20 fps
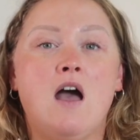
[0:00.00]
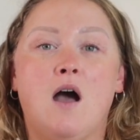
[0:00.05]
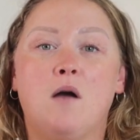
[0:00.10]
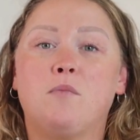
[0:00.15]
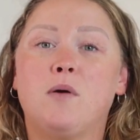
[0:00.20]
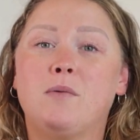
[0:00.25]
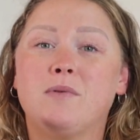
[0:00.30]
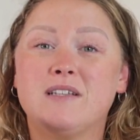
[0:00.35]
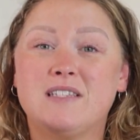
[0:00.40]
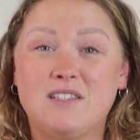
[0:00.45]
I'm
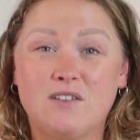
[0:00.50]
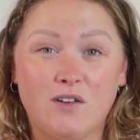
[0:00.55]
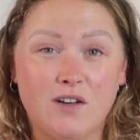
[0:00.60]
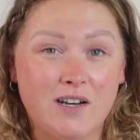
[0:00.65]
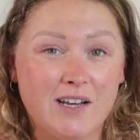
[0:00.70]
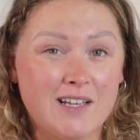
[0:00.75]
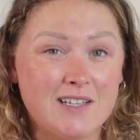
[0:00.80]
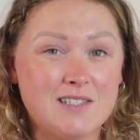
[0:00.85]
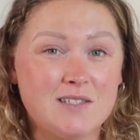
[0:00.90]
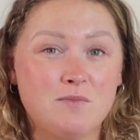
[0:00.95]
probably still going
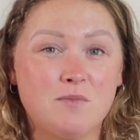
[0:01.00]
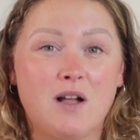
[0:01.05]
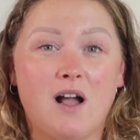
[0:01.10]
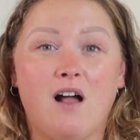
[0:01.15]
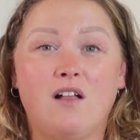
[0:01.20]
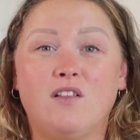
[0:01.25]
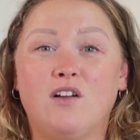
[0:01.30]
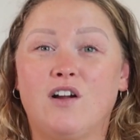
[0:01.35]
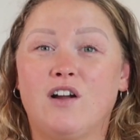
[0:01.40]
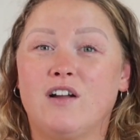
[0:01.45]
to get some
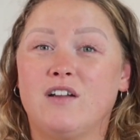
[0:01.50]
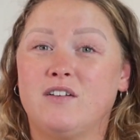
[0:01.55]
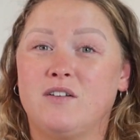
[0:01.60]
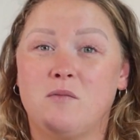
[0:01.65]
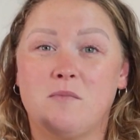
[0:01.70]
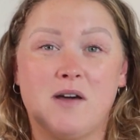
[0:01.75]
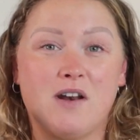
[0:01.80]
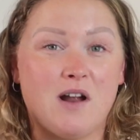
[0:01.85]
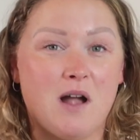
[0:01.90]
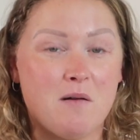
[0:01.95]
color. No
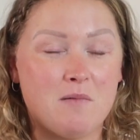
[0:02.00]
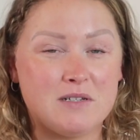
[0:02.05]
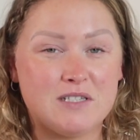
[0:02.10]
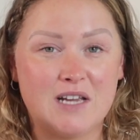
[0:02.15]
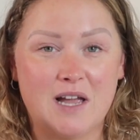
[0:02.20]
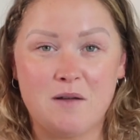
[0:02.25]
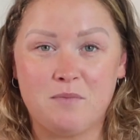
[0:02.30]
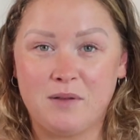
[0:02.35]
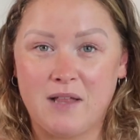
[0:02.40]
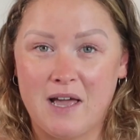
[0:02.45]
matter how much
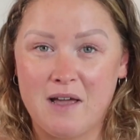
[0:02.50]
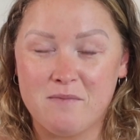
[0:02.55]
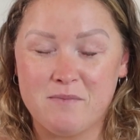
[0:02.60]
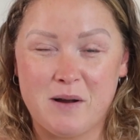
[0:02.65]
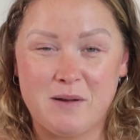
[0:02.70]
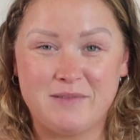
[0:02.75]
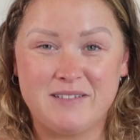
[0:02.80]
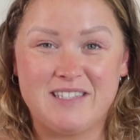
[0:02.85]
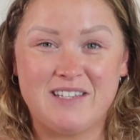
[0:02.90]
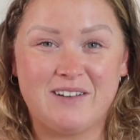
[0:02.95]
I apply, I'm
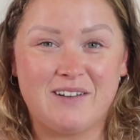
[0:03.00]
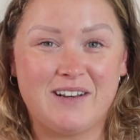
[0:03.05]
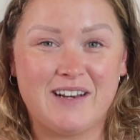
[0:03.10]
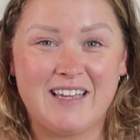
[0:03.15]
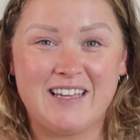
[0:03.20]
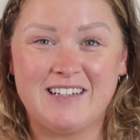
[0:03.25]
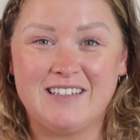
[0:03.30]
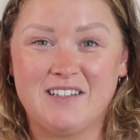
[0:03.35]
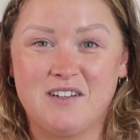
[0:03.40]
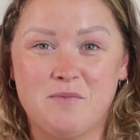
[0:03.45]
probably still going to
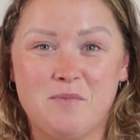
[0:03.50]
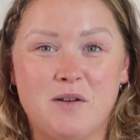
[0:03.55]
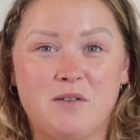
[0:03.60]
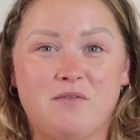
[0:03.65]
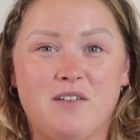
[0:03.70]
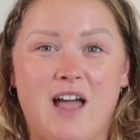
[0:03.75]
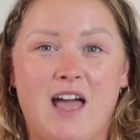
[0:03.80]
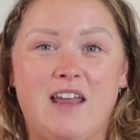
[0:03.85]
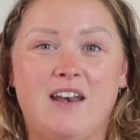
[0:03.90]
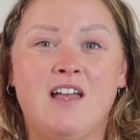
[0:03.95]
get a little bit
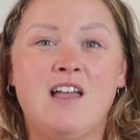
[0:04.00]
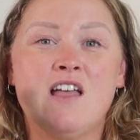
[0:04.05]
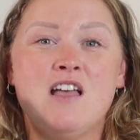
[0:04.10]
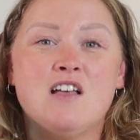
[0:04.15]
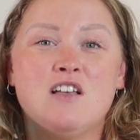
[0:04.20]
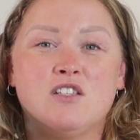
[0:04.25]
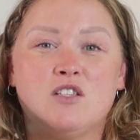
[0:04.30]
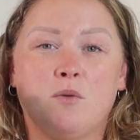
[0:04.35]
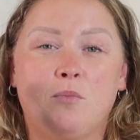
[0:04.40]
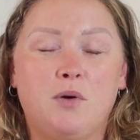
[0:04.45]
red.
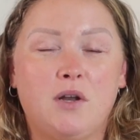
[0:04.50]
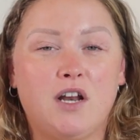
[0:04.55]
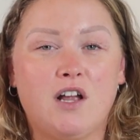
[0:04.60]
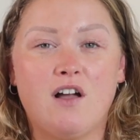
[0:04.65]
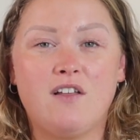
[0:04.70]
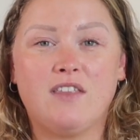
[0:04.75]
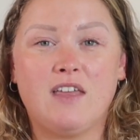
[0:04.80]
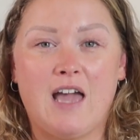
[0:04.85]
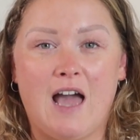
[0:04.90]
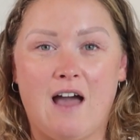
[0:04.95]
So putting
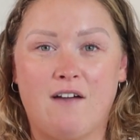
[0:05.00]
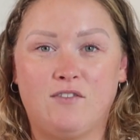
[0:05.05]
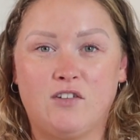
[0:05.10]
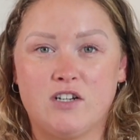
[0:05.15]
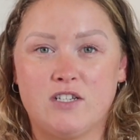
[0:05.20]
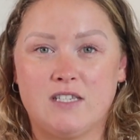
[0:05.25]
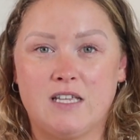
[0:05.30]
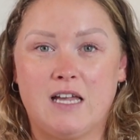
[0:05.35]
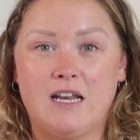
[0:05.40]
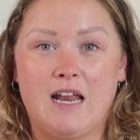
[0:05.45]
on the
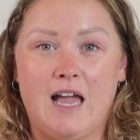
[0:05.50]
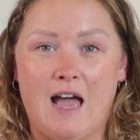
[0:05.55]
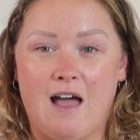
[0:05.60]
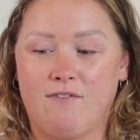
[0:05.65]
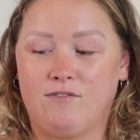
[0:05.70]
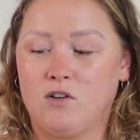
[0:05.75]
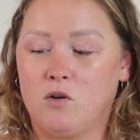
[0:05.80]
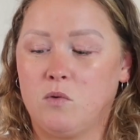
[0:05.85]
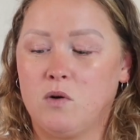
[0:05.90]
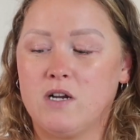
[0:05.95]
AFTERSUN
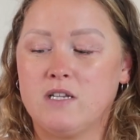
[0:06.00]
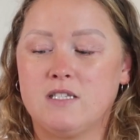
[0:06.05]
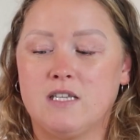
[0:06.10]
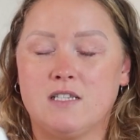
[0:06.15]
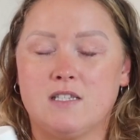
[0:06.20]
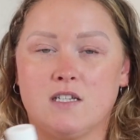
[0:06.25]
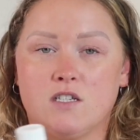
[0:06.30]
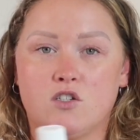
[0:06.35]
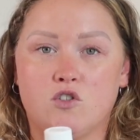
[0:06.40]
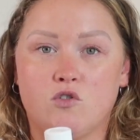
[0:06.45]
afterwards
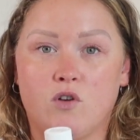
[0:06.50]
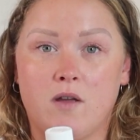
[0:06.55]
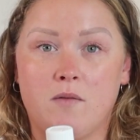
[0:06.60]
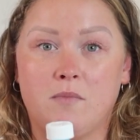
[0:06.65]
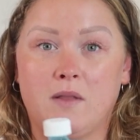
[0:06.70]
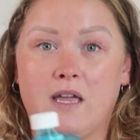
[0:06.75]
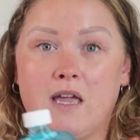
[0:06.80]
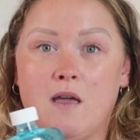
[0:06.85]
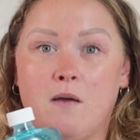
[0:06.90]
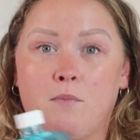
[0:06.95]
is
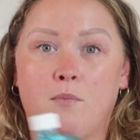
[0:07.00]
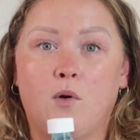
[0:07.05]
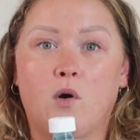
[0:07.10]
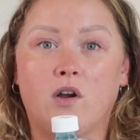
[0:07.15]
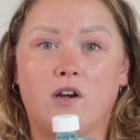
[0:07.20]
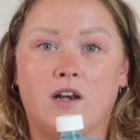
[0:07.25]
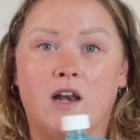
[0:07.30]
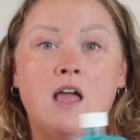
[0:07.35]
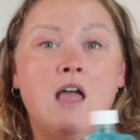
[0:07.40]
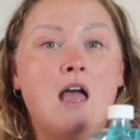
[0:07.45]
extremely
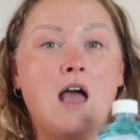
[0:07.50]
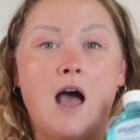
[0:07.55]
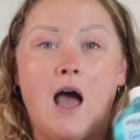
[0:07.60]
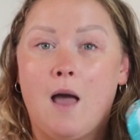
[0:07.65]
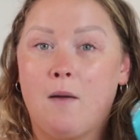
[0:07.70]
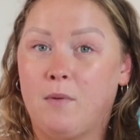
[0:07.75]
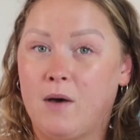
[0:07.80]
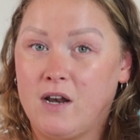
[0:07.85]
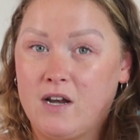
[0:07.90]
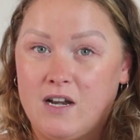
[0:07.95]
important.
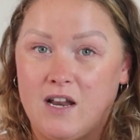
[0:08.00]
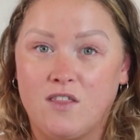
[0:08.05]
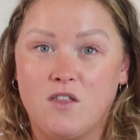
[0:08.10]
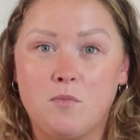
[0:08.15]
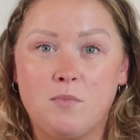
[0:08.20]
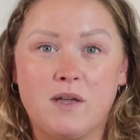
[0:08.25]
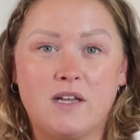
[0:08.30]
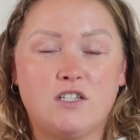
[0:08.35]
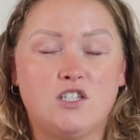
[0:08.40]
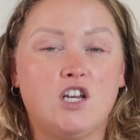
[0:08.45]
I another
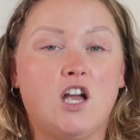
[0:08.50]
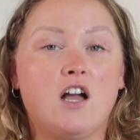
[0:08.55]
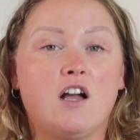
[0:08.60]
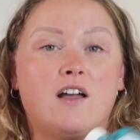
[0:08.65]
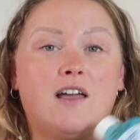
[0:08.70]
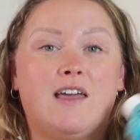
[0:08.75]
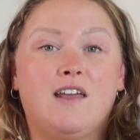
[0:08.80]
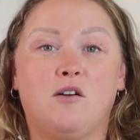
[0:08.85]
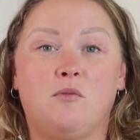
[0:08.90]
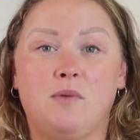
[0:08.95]
big jug.
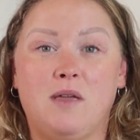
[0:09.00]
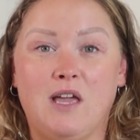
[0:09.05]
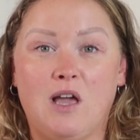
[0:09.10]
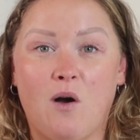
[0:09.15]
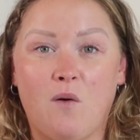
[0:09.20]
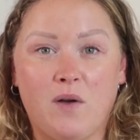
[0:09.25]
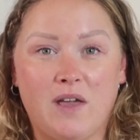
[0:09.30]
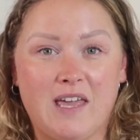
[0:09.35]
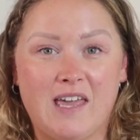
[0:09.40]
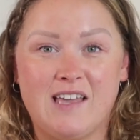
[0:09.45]
It'll be
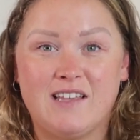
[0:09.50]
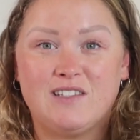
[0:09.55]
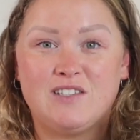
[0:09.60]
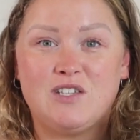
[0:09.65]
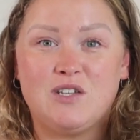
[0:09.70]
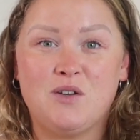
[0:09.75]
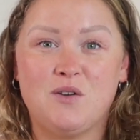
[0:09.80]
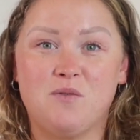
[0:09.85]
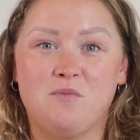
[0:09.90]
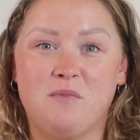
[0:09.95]
going
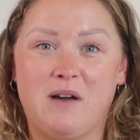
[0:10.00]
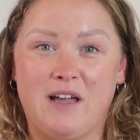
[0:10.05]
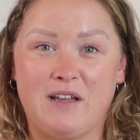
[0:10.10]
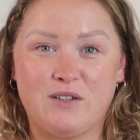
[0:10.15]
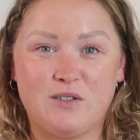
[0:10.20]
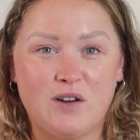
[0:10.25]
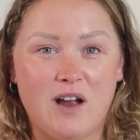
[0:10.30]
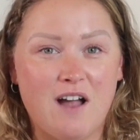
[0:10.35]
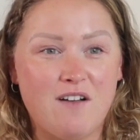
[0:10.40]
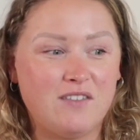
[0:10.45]
into my
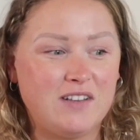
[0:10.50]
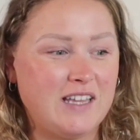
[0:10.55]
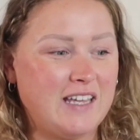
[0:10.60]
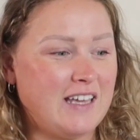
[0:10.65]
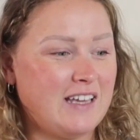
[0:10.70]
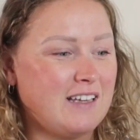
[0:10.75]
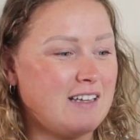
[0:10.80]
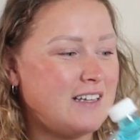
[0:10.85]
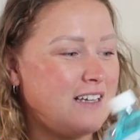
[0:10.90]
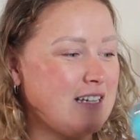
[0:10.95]

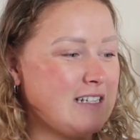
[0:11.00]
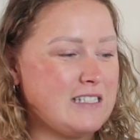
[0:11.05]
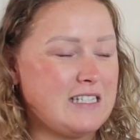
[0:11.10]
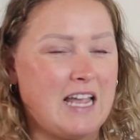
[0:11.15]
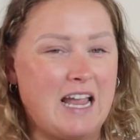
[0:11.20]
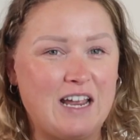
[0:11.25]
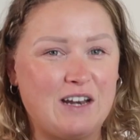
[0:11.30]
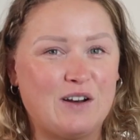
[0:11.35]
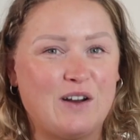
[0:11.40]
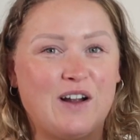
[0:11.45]
traveling
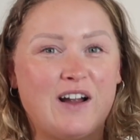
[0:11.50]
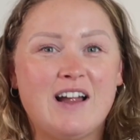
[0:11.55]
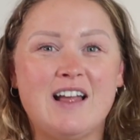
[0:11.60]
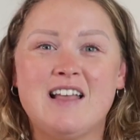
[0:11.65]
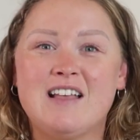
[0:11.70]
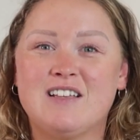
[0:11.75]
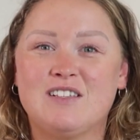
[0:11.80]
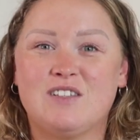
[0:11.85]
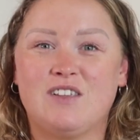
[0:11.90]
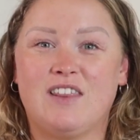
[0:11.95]
container
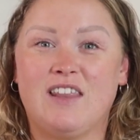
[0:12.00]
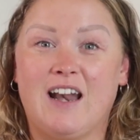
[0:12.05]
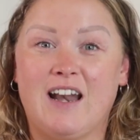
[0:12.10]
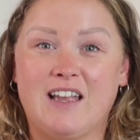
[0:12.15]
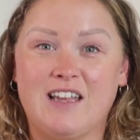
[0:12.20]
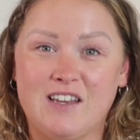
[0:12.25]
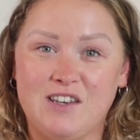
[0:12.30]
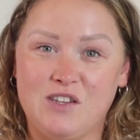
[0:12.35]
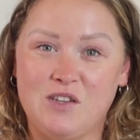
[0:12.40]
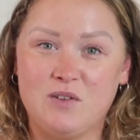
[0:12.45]
so that I
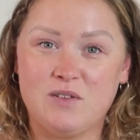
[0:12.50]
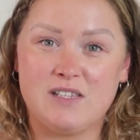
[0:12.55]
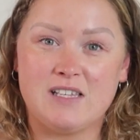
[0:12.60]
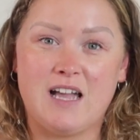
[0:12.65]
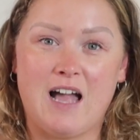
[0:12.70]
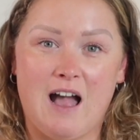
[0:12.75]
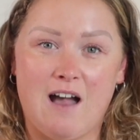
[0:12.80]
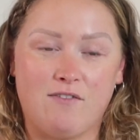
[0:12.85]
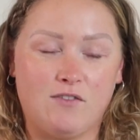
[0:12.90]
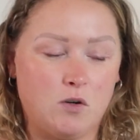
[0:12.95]
can use it
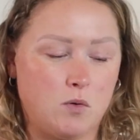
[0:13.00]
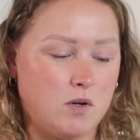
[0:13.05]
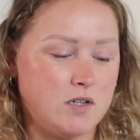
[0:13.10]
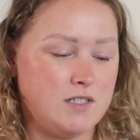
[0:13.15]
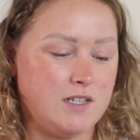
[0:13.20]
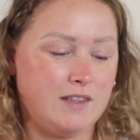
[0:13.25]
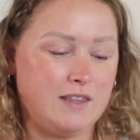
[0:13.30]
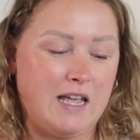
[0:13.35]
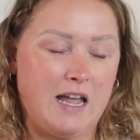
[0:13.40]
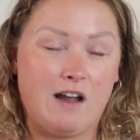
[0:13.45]
afterwards
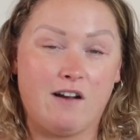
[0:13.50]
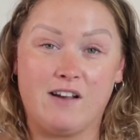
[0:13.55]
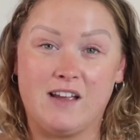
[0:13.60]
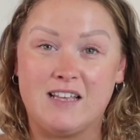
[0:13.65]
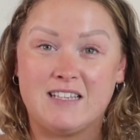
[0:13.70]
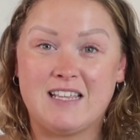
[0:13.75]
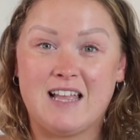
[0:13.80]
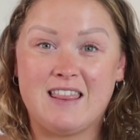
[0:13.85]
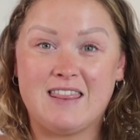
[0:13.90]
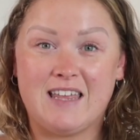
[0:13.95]
on the
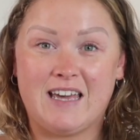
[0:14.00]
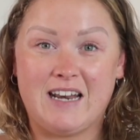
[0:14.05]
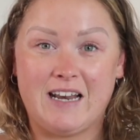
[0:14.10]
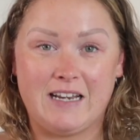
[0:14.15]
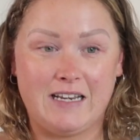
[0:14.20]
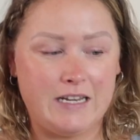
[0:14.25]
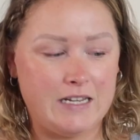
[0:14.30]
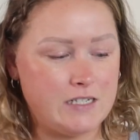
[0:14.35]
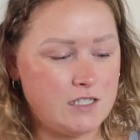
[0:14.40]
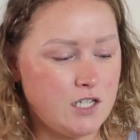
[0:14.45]
areas that
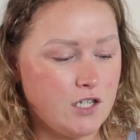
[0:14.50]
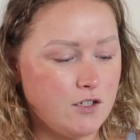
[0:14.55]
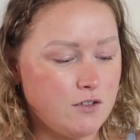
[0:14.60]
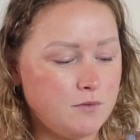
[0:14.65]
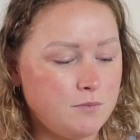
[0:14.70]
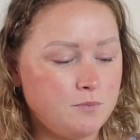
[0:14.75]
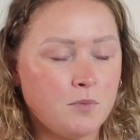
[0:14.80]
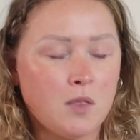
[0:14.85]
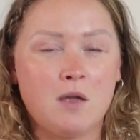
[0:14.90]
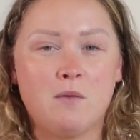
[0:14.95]
I need
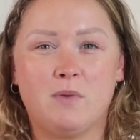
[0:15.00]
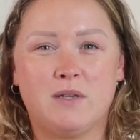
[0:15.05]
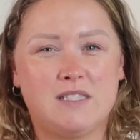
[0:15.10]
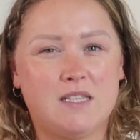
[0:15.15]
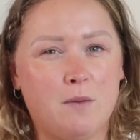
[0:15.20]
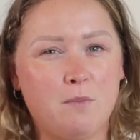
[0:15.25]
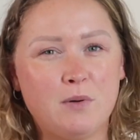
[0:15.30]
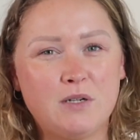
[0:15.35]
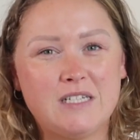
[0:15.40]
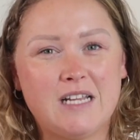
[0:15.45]
to. But
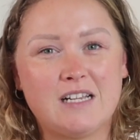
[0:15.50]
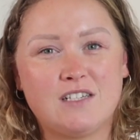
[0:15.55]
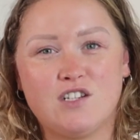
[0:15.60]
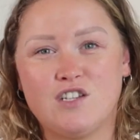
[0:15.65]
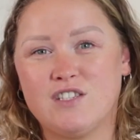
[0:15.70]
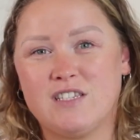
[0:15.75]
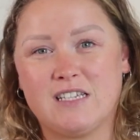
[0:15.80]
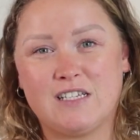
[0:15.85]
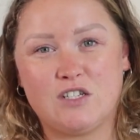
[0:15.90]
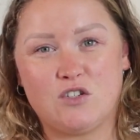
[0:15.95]
sun protection
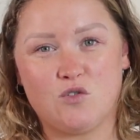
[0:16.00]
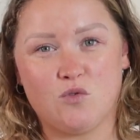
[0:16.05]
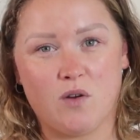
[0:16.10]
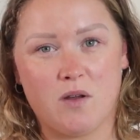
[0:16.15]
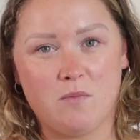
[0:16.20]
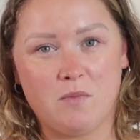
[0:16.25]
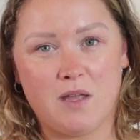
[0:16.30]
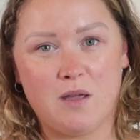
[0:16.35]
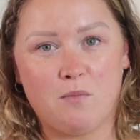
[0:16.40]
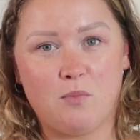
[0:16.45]
is
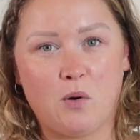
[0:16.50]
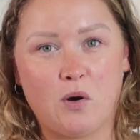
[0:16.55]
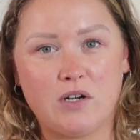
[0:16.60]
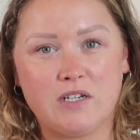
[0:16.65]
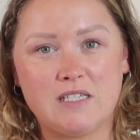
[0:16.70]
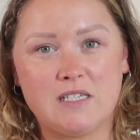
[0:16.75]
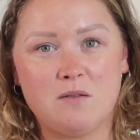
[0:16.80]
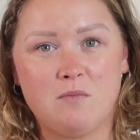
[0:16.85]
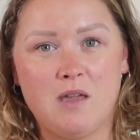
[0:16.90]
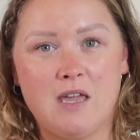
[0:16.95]
extremely
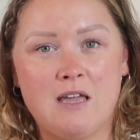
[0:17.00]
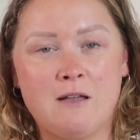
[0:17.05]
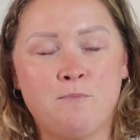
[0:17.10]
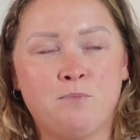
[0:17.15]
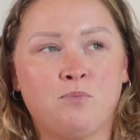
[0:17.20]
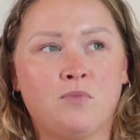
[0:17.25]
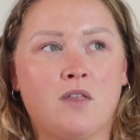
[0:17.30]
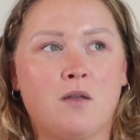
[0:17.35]
important to me.